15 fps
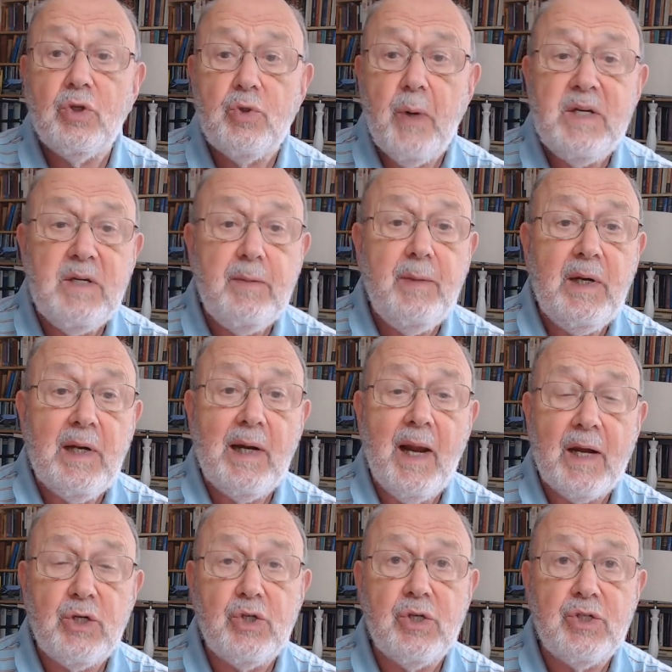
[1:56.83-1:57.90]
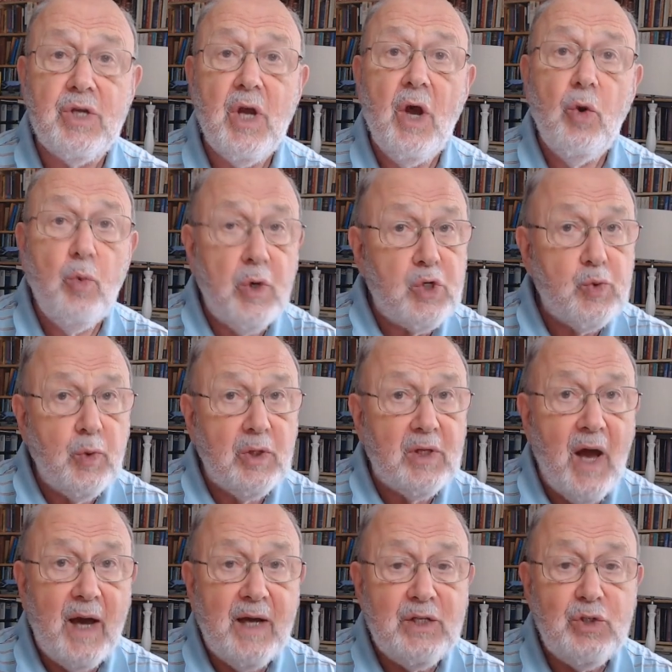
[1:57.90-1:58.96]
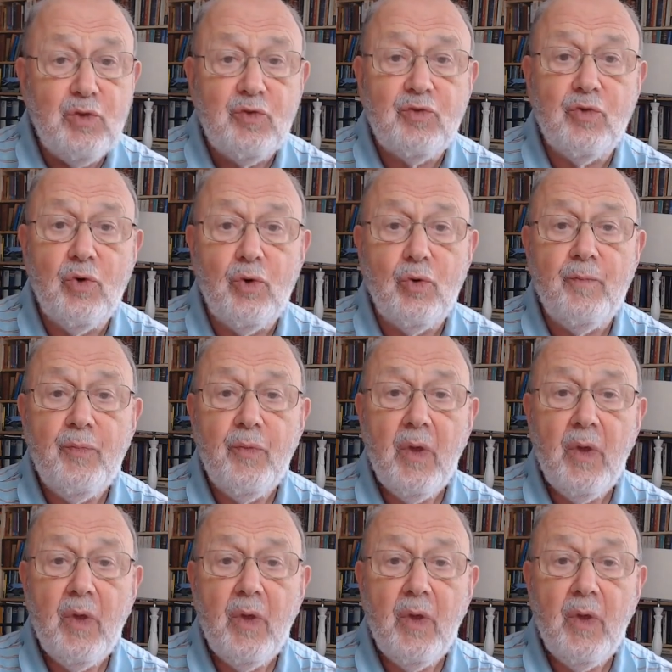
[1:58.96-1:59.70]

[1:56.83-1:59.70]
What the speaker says: 20-minute lectures which will guide you through.